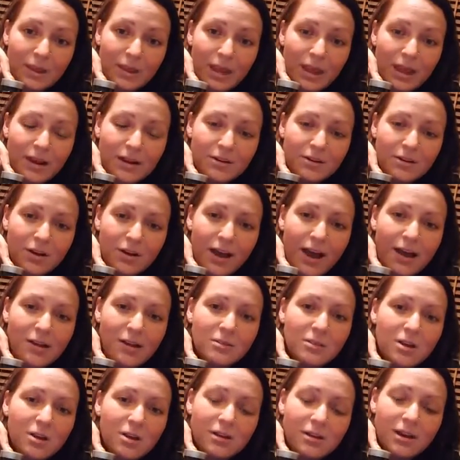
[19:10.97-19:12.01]
I don't know.
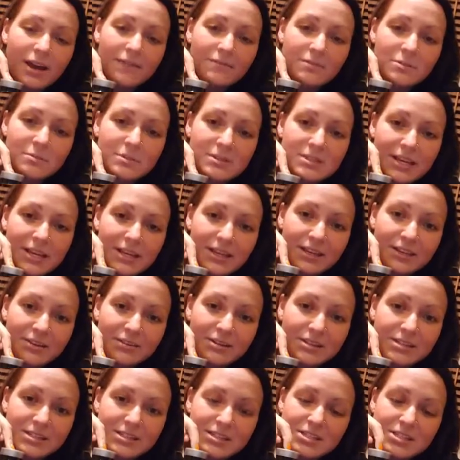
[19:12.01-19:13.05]
How long have you been taking
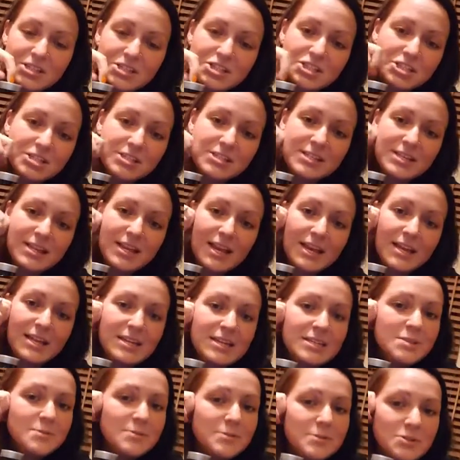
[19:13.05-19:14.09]
greens? Is it just today
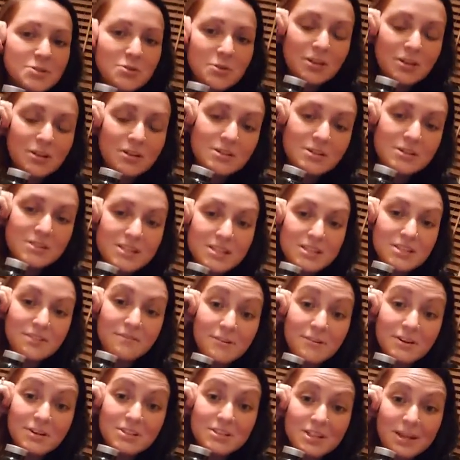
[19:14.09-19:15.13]
that it's been doing it, or is that the
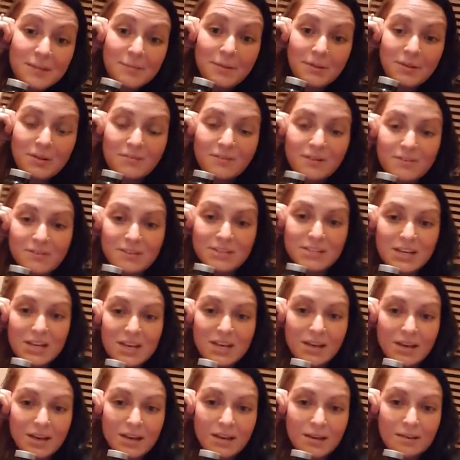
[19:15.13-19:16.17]
first time that you've ever
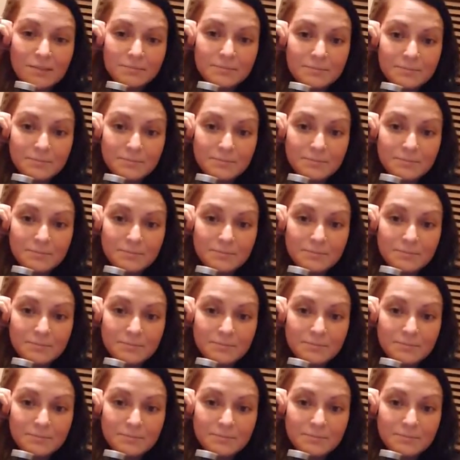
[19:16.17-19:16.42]
taken it?